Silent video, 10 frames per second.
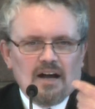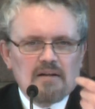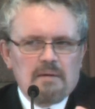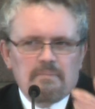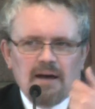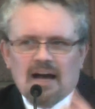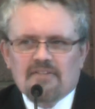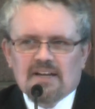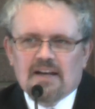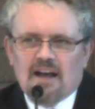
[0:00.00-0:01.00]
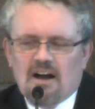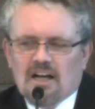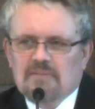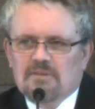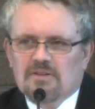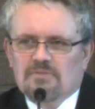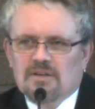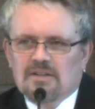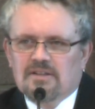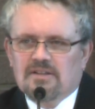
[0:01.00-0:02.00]
I remember having an argument
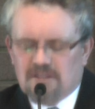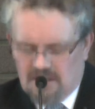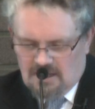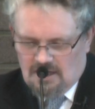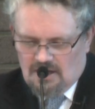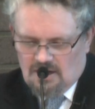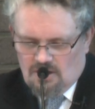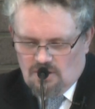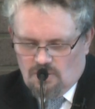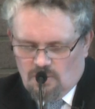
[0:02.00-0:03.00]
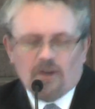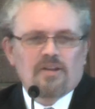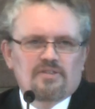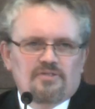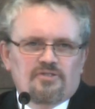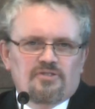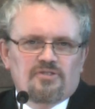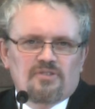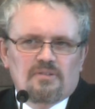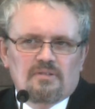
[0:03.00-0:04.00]
with one of
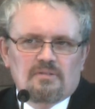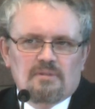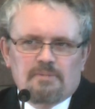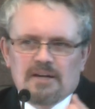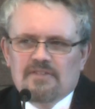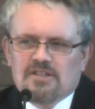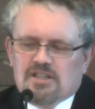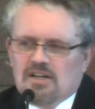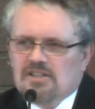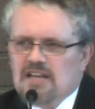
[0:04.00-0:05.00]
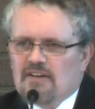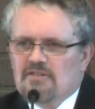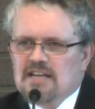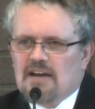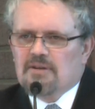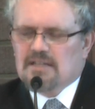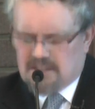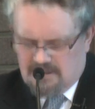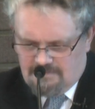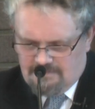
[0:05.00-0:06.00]
my previous church
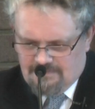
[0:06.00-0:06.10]
secretaries.